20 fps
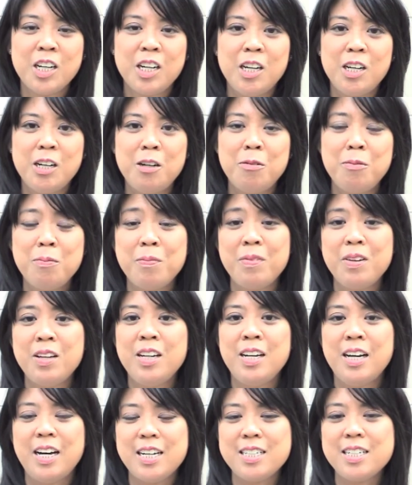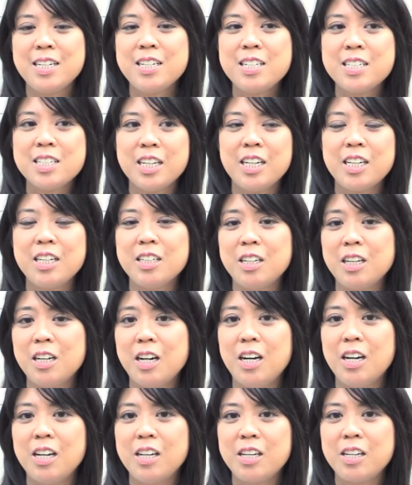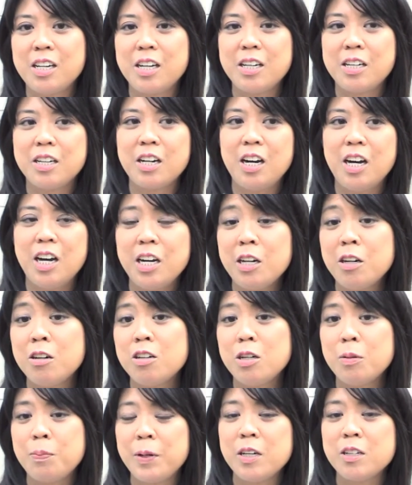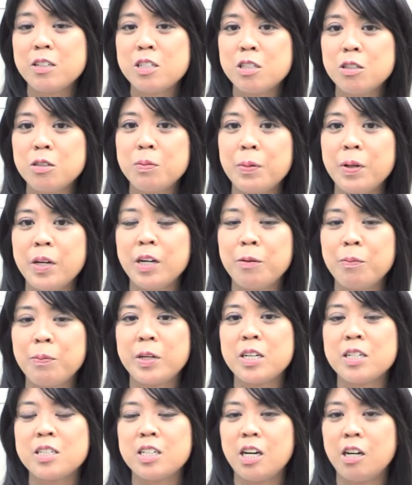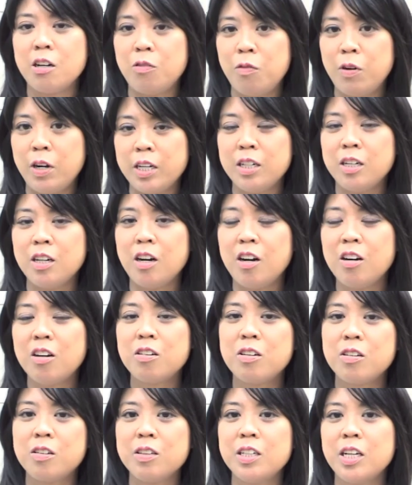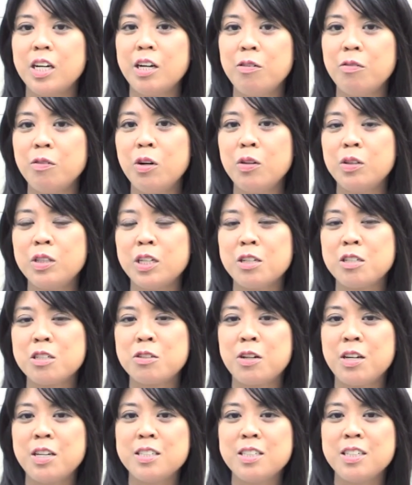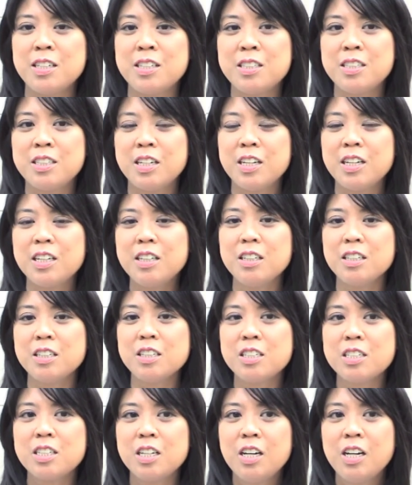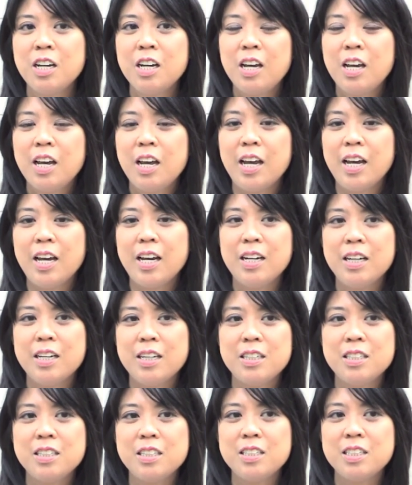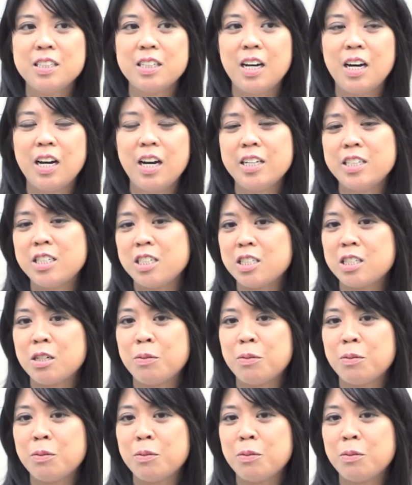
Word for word: Um, as I said, I heard about Su Beng because I read an article that I wrote that was translated to English and I just